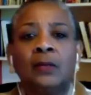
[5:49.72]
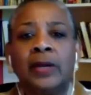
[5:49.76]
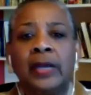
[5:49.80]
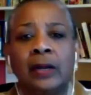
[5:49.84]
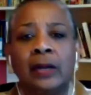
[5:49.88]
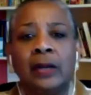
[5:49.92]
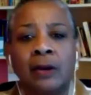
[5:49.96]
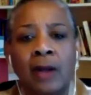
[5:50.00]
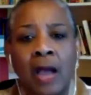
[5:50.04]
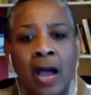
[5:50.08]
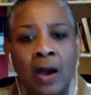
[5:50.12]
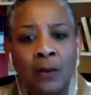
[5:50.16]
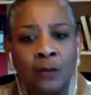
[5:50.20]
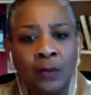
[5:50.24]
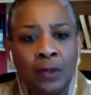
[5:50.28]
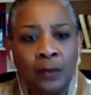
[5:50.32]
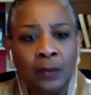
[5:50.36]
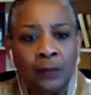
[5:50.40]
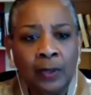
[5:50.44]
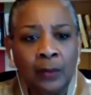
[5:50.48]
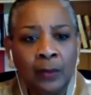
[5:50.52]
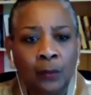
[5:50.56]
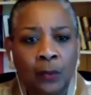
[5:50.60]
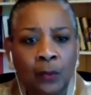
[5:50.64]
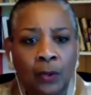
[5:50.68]
We are not
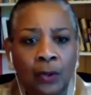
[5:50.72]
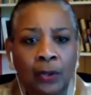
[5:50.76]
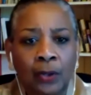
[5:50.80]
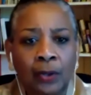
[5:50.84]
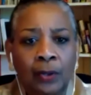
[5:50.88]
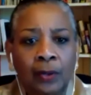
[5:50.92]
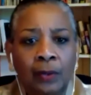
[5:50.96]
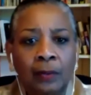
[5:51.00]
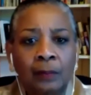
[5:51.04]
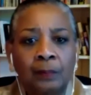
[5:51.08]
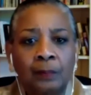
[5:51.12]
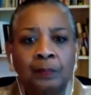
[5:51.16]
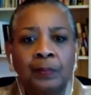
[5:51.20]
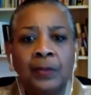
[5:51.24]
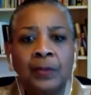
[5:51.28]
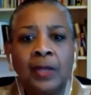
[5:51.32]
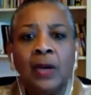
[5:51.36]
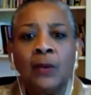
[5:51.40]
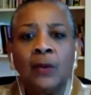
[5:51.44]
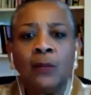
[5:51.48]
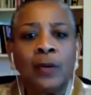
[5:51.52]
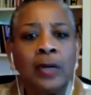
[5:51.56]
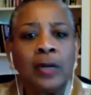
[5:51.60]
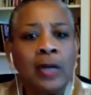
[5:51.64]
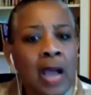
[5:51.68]
what we were.
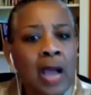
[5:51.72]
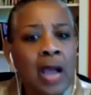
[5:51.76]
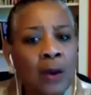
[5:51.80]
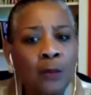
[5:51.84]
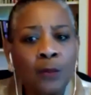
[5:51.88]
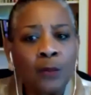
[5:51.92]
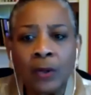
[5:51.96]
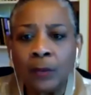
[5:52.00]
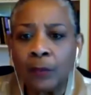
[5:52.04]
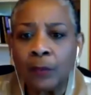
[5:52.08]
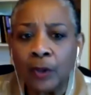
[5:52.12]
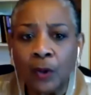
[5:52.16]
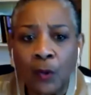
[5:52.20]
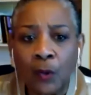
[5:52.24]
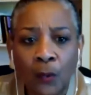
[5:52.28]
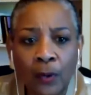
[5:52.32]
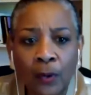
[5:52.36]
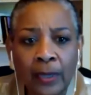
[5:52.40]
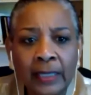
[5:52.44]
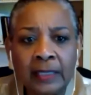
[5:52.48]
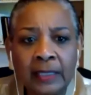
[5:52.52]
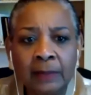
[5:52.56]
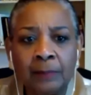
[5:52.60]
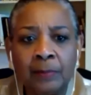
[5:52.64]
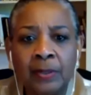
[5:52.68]
We're not where we're
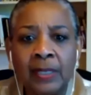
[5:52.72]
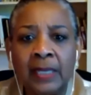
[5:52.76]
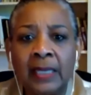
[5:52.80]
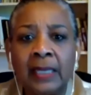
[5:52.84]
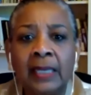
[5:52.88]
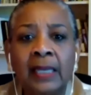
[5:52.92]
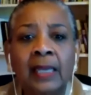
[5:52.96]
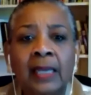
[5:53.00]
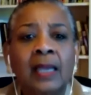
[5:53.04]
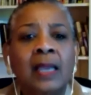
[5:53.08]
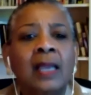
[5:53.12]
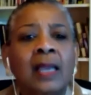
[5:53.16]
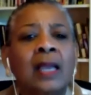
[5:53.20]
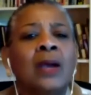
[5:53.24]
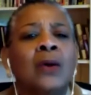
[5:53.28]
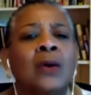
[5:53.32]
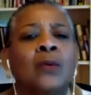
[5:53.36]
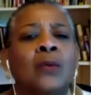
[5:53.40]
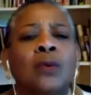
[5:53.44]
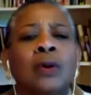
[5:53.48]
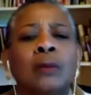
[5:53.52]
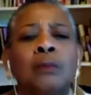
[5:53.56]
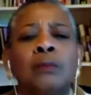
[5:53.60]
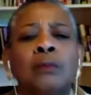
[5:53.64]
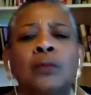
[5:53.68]
going to be.
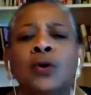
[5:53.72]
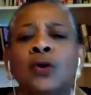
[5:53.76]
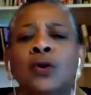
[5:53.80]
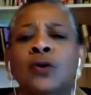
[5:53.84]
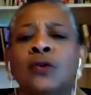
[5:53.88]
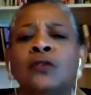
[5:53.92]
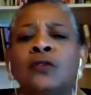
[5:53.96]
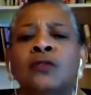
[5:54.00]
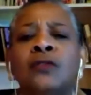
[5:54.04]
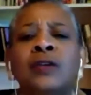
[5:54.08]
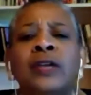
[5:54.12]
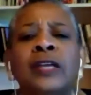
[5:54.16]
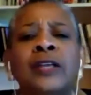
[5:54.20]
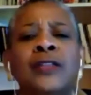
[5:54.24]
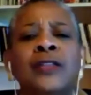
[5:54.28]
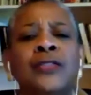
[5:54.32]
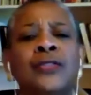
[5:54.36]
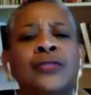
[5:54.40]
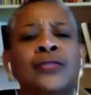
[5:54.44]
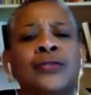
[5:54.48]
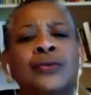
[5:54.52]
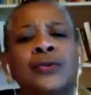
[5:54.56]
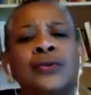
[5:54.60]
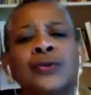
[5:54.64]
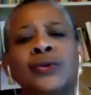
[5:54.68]
We're
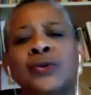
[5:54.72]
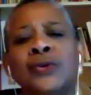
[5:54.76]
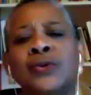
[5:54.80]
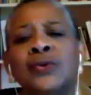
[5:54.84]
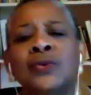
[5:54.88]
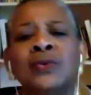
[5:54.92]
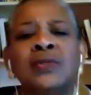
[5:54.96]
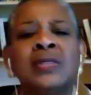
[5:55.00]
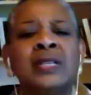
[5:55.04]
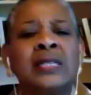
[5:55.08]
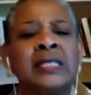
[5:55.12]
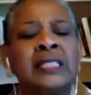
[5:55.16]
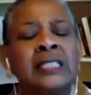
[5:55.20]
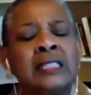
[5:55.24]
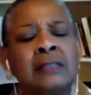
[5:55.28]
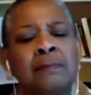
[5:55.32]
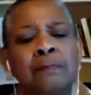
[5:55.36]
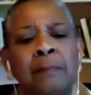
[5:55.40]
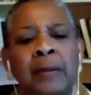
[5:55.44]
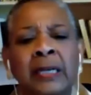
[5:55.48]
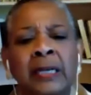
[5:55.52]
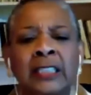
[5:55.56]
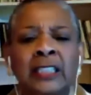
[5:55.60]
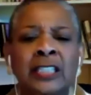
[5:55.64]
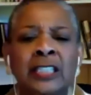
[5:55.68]
moving through the
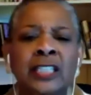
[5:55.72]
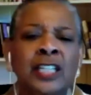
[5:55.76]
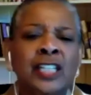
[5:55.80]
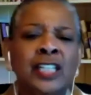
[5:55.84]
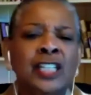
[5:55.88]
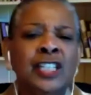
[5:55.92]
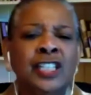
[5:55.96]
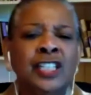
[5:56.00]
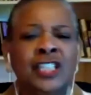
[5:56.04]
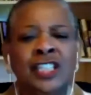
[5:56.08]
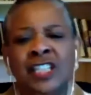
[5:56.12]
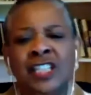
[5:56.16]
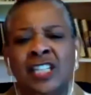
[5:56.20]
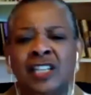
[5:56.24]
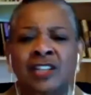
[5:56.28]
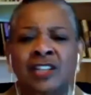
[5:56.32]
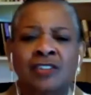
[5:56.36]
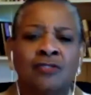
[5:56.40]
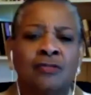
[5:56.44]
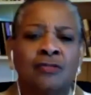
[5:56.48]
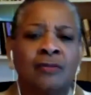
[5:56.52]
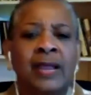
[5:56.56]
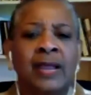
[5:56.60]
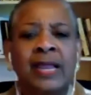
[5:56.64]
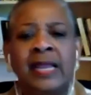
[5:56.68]
spongy
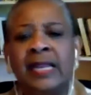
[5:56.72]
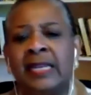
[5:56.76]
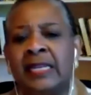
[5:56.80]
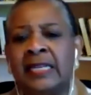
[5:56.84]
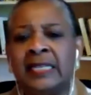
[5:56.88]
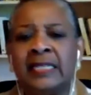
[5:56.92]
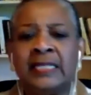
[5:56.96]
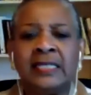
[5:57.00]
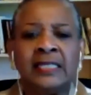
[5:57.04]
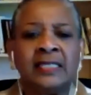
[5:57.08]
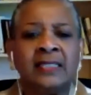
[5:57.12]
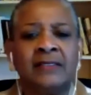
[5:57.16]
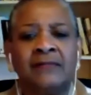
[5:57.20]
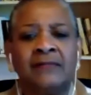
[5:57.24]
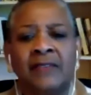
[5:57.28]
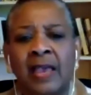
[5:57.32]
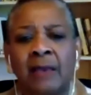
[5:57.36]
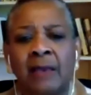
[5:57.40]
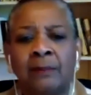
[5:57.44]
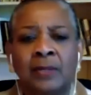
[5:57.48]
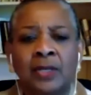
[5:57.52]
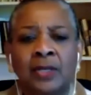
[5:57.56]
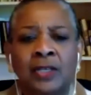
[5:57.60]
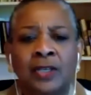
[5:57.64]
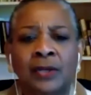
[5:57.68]
grayness of
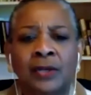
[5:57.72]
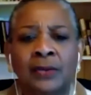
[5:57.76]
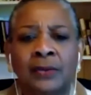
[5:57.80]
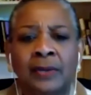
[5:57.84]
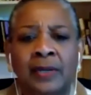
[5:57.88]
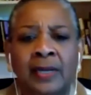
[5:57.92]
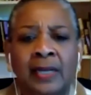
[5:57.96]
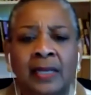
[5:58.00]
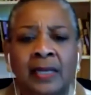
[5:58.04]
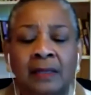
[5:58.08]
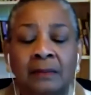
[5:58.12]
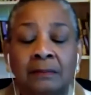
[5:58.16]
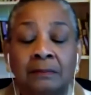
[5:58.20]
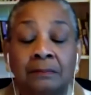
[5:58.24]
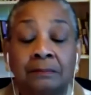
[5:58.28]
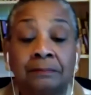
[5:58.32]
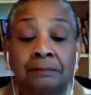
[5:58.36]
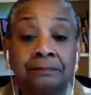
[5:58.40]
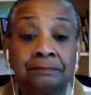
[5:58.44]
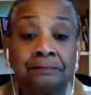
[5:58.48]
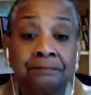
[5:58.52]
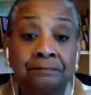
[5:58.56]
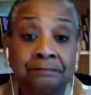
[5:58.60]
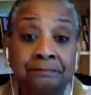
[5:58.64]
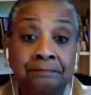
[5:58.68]
ambiguity,
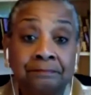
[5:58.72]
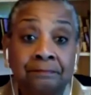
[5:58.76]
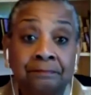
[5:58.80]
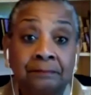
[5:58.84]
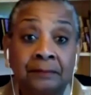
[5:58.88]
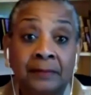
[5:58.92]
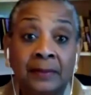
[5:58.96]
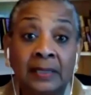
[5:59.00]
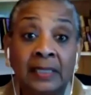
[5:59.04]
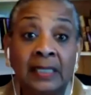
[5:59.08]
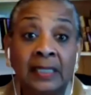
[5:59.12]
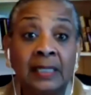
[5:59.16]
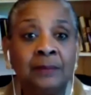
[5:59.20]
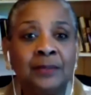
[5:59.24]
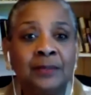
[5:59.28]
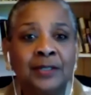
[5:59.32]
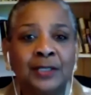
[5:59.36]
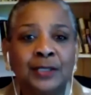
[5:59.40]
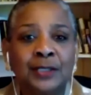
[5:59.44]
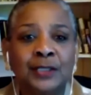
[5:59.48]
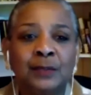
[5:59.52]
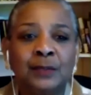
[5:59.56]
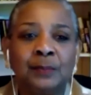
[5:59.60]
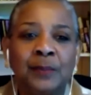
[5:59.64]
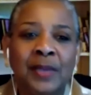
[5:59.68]

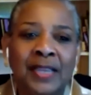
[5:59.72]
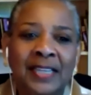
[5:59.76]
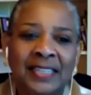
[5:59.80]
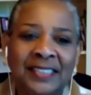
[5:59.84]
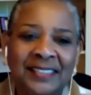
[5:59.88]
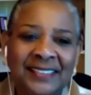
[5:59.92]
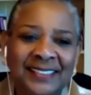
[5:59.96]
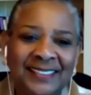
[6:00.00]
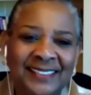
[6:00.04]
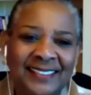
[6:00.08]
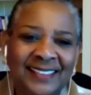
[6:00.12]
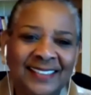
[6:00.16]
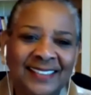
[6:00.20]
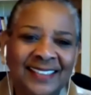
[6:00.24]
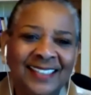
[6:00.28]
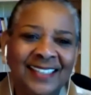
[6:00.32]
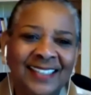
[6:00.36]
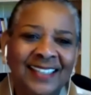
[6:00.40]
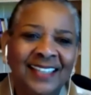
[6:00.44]
liminal space.